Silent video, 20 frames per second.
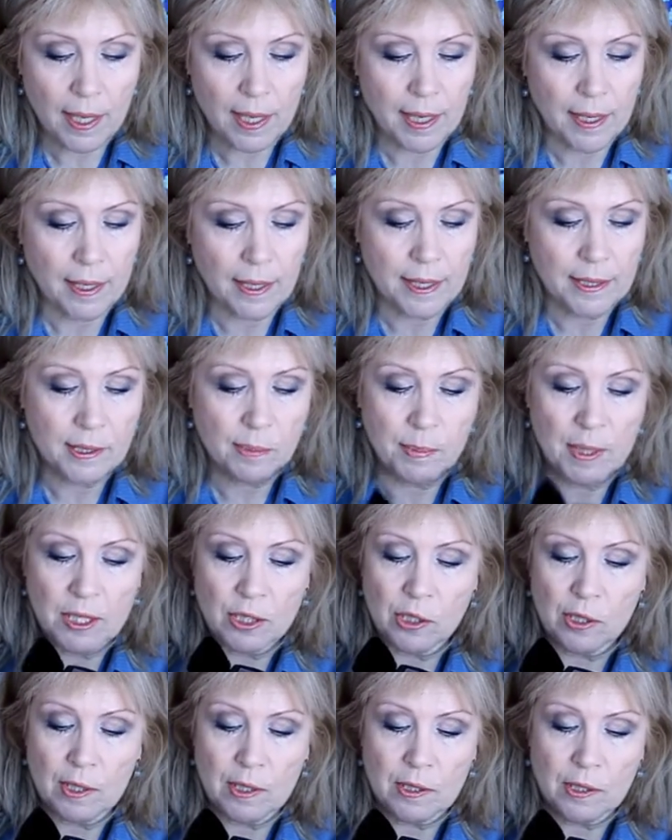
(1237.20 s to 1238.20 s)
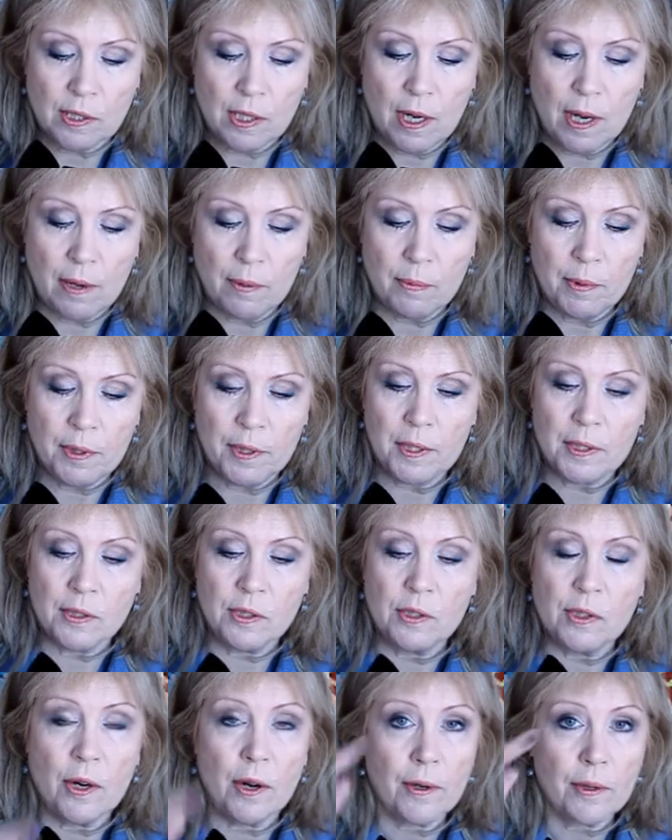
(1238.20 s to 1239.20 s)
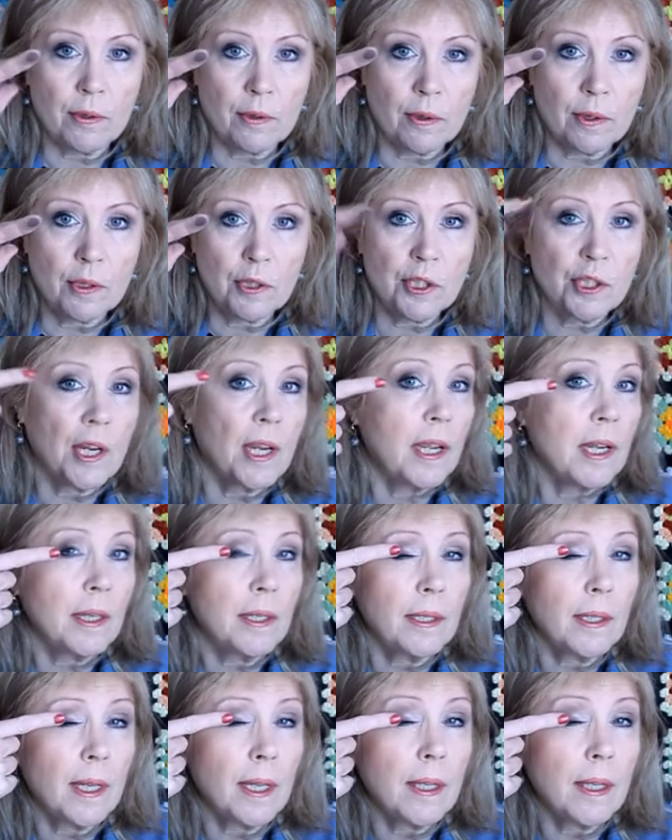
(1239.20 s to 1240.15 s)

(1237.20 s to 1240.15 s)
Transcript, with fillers: and I especially saw it with this darker shade.